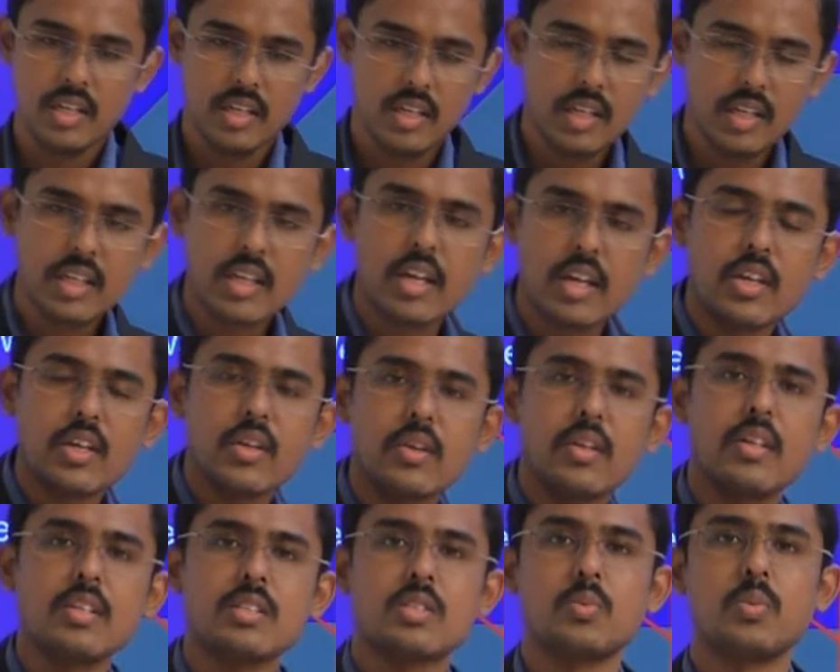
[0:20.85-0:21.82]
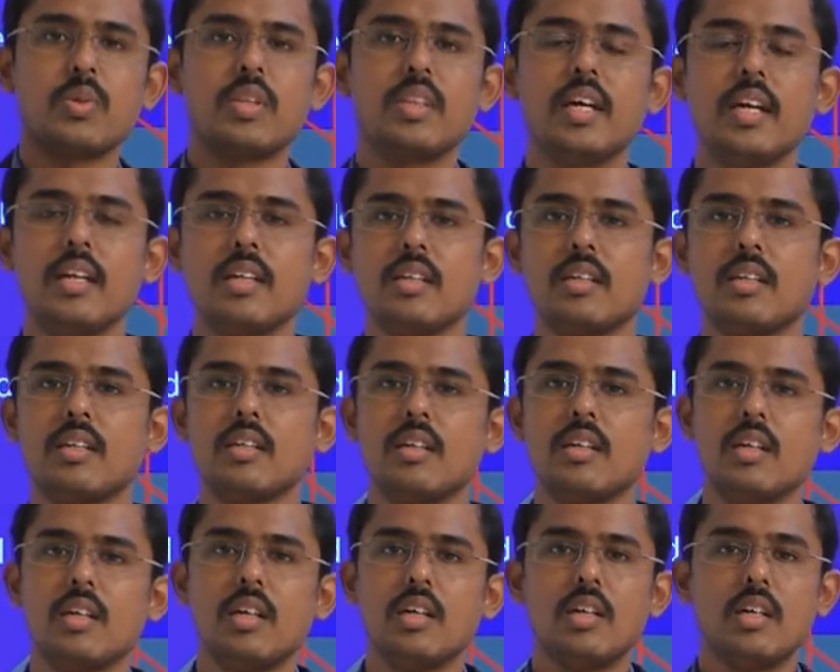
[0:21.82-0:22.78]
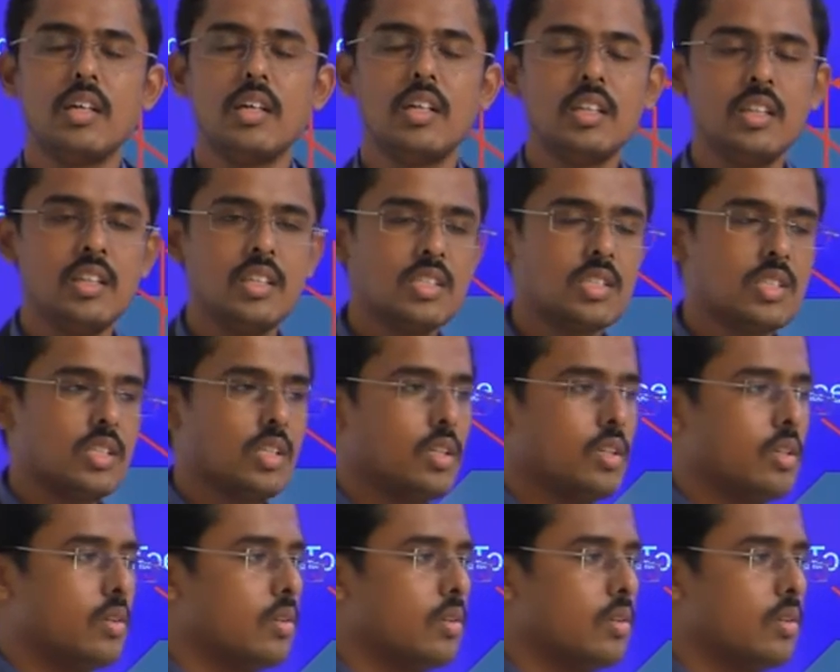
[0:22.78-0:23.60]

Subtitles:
In continuous with that, in this